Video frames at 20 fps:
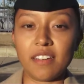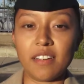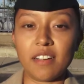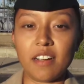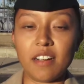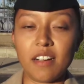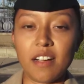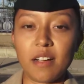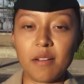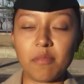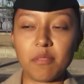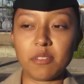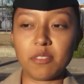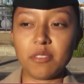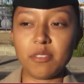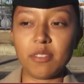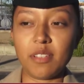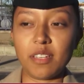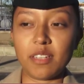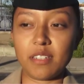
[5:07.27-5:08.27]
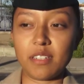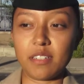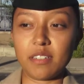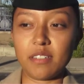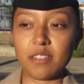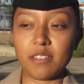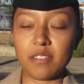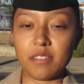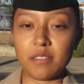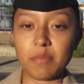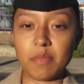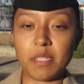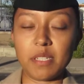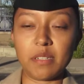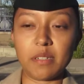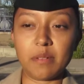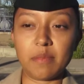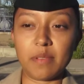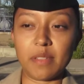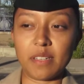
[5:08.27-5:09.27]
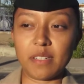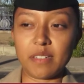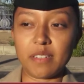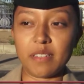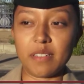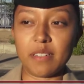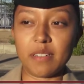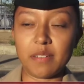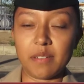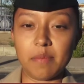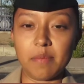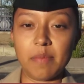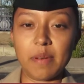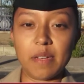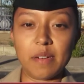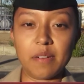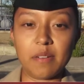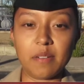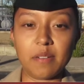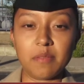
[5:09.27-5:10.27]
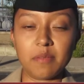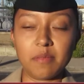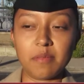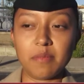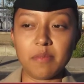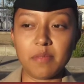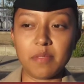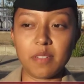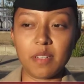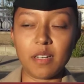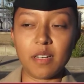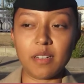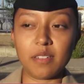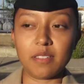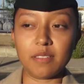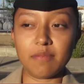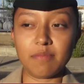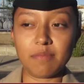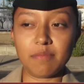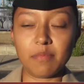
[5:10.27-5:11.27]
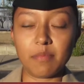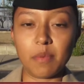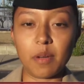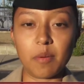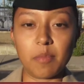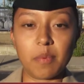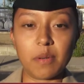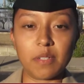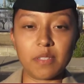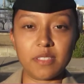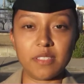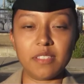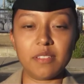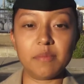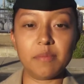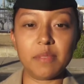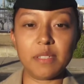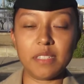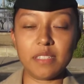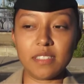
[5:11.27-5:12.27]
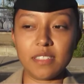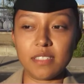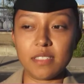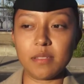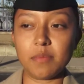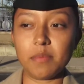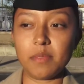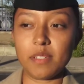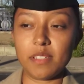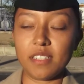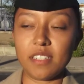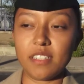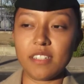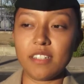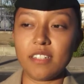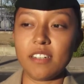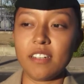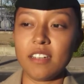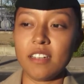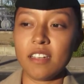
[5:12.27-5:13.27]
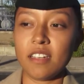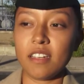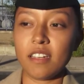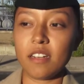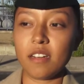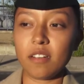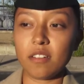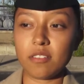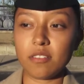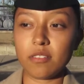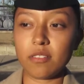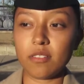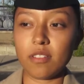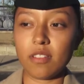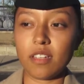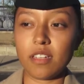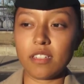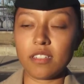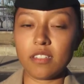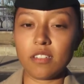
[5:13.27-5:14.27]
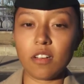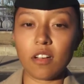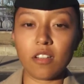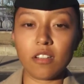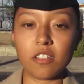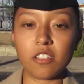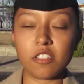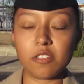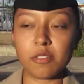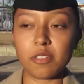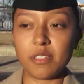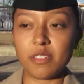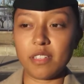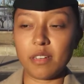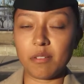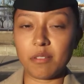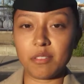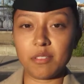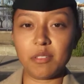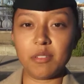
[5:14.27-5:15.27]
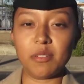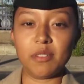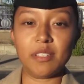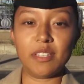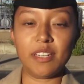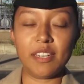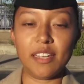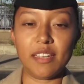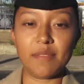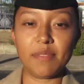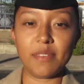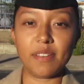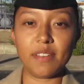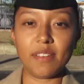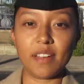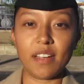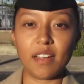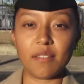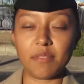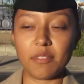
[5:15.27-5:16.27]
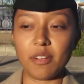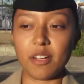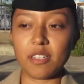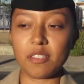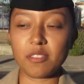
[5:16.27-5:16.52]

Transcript: I want to like become like better a person being disciplined here, and also like knowledge, because I want to go in the Navy after high